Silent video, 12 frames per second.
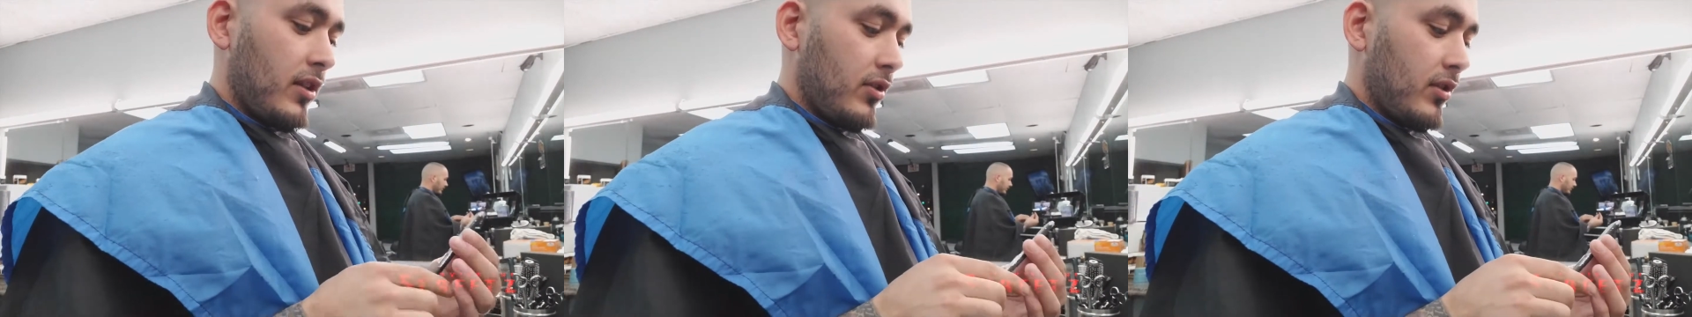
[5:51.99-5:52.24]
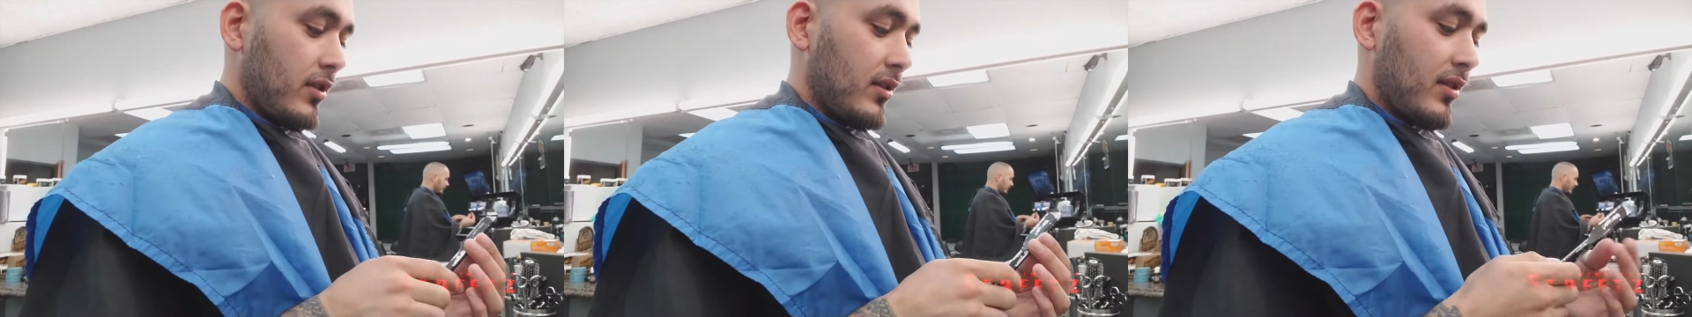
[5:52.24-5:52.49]
As
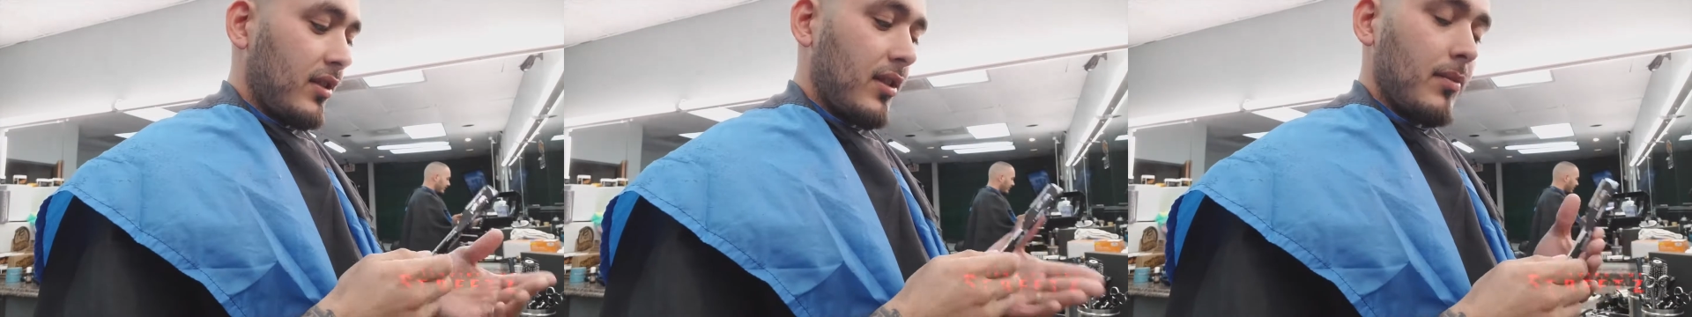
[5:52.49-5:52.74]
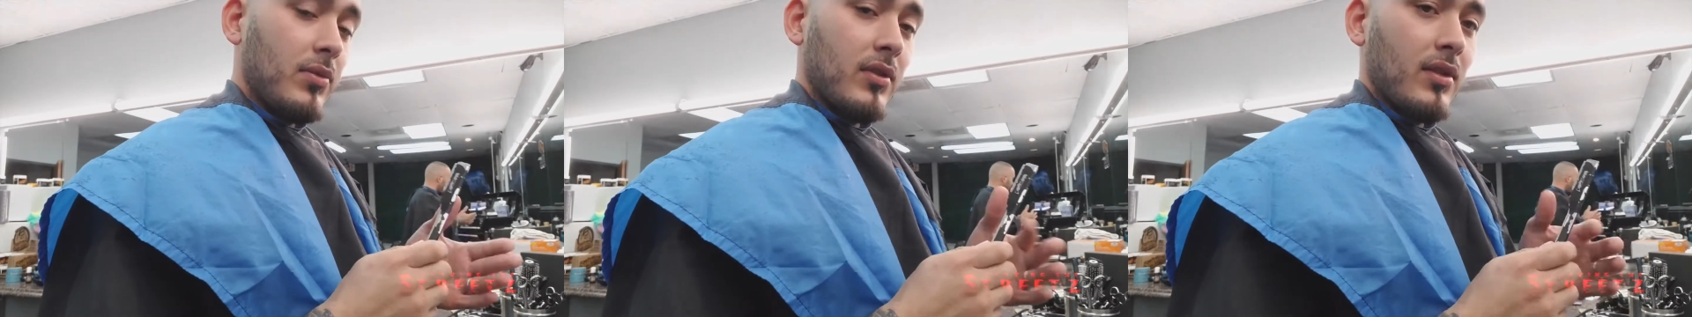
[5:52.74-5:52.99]
you can see,
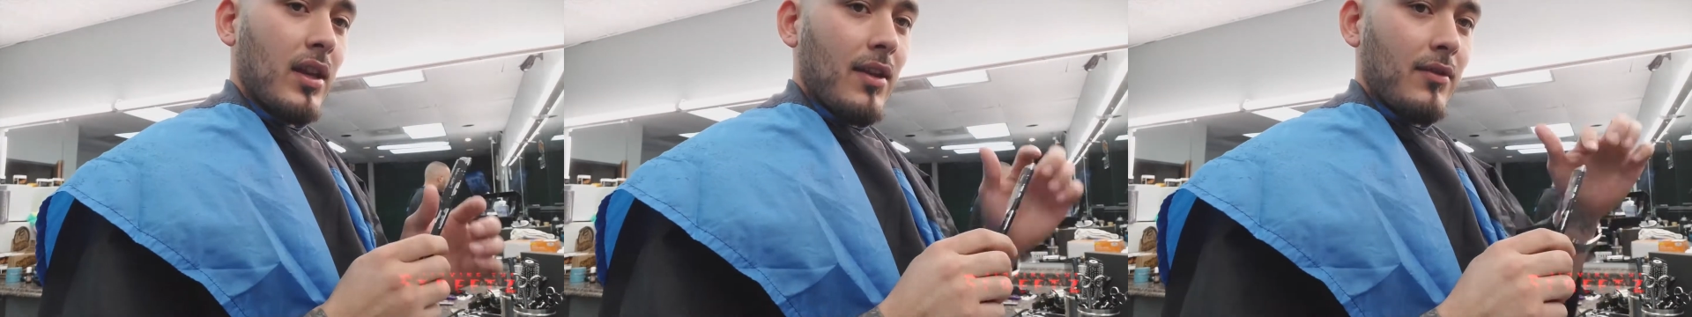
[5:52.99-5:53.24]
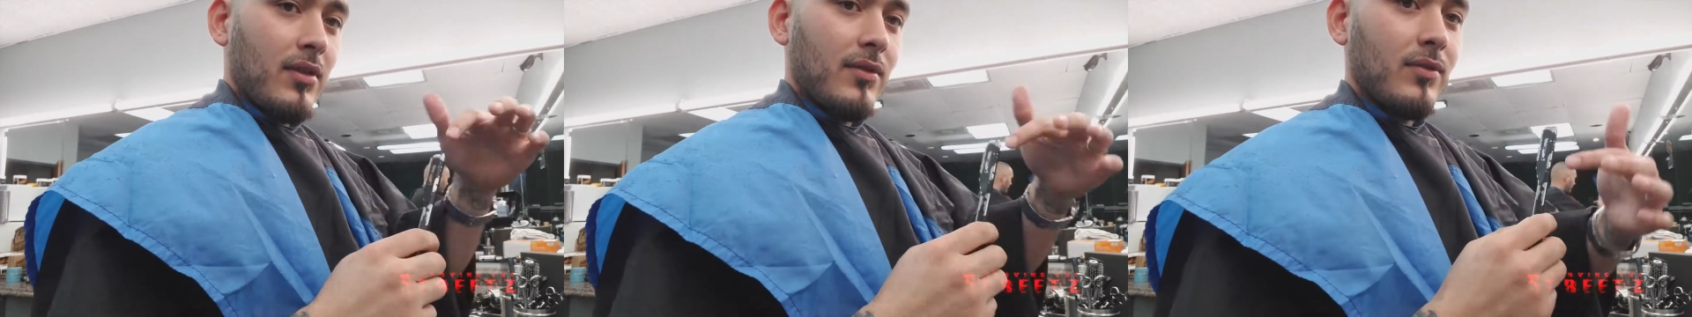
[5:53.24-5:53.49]
I've been
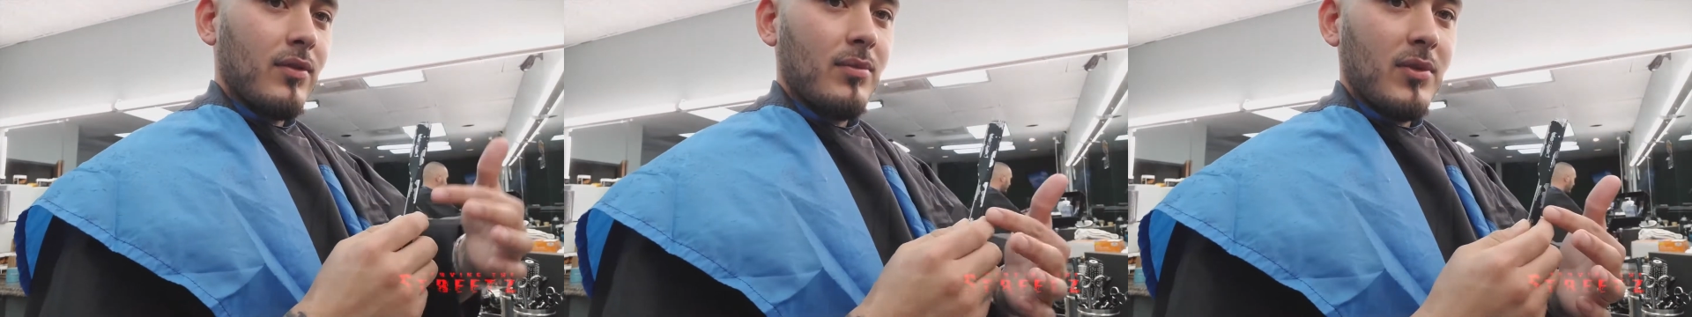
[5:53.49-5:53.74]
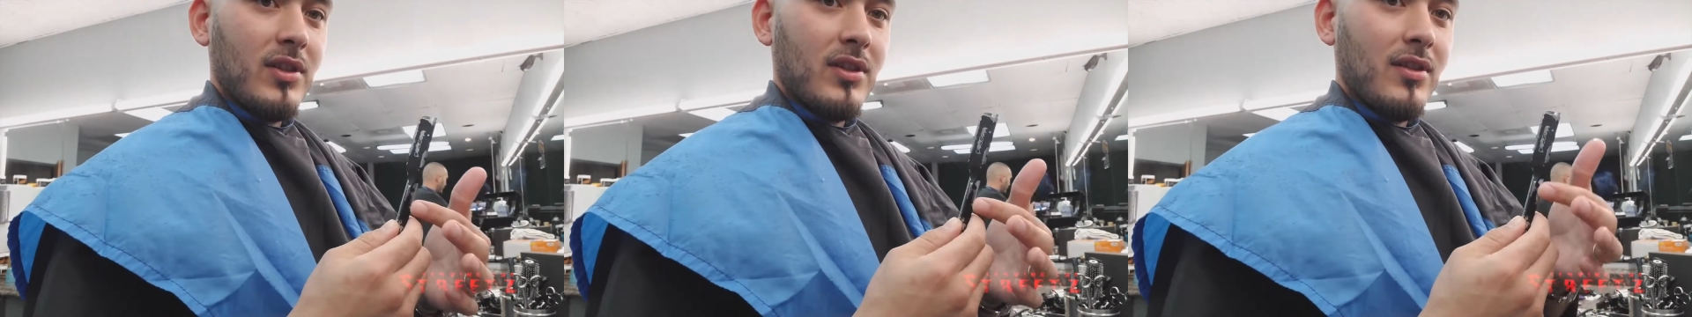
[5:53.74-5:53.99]
having it for a
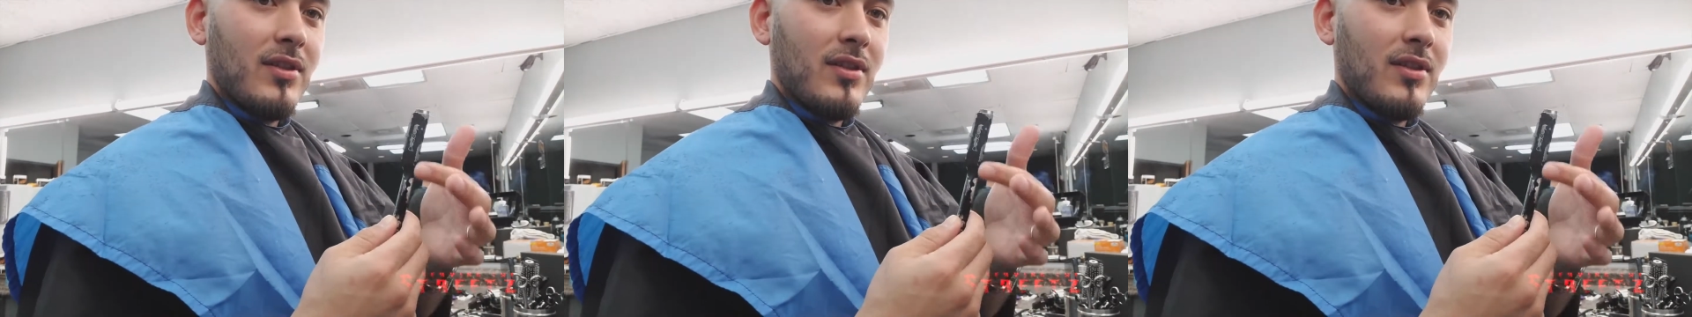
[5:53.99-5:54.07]
minute.